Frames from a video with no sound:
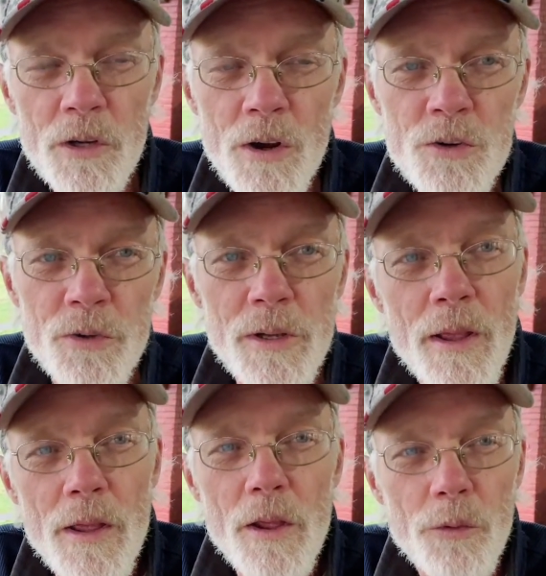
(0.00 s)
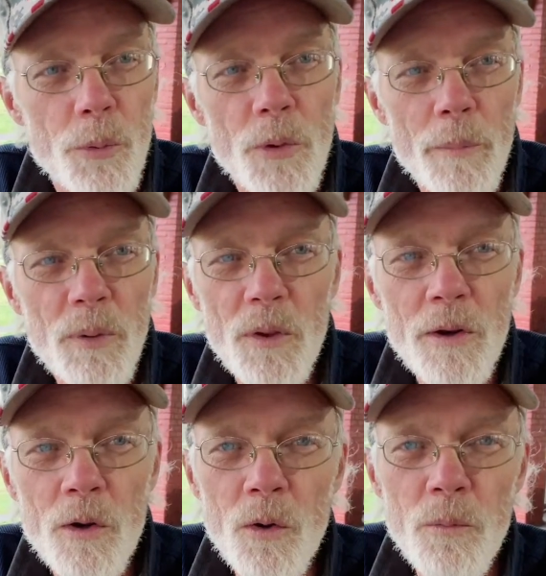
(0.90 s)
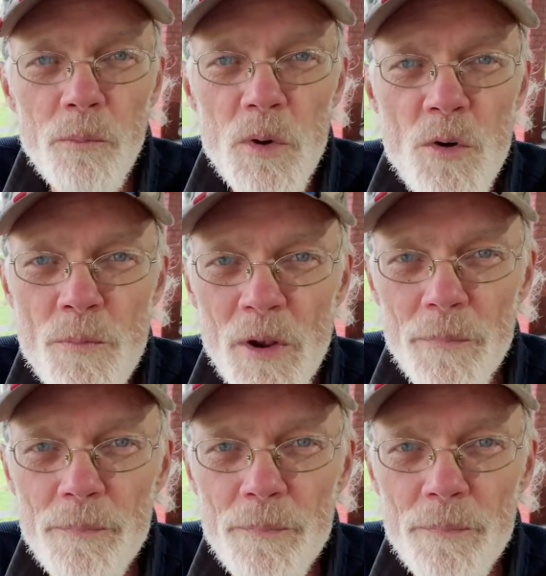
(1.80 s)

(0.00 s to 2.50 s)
country through their political movement.